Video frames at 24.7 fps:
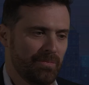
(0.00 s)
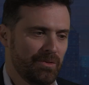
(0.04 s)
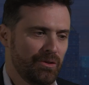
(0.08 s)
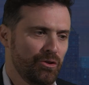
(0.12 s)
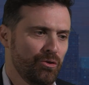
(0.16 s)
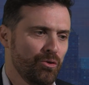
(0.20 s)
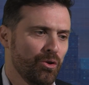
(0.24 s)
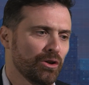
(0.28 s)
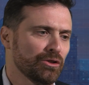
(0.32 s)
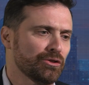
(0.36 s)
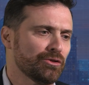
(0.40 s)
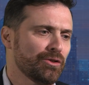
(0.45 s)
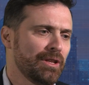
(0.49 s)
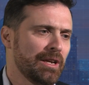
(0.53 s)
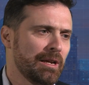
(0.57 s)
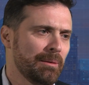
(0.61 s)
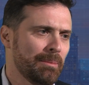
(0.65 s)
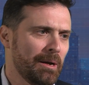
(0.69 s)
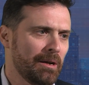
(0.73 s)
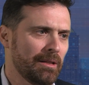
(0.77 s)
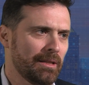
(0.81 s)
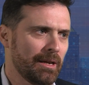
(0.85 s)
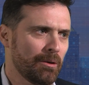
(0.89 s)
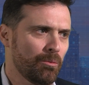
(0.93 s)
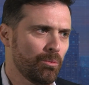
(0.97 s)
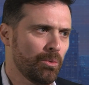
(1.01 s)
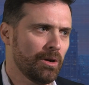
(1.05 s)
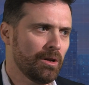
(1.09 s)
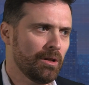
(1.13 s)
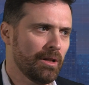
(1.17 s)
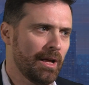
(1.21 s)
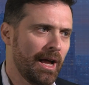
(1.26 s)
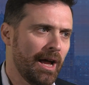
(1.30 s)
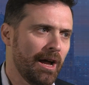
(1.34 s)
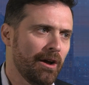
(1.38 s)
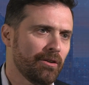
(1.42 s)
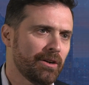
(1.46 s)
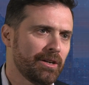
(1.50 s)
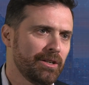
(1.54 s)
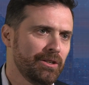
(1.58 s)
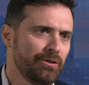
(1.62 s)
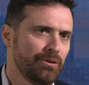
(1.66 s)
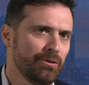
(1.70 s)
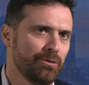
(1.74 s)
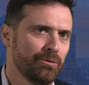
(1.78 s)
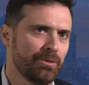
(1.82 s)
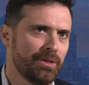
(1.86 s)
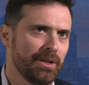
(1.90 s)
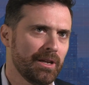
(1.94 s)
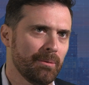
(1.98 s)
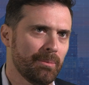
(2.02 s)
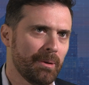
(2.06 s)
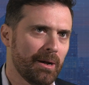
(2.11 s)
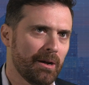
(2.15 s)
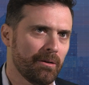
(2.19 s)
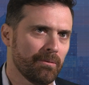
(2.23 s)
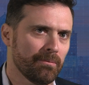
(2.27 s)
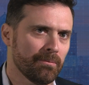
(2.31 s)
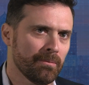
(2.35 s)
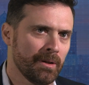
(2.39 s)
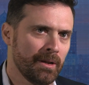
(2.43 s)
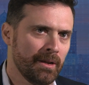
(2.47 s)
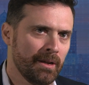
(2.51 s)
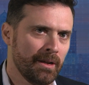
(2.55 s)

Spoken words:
You also think about how can you think about,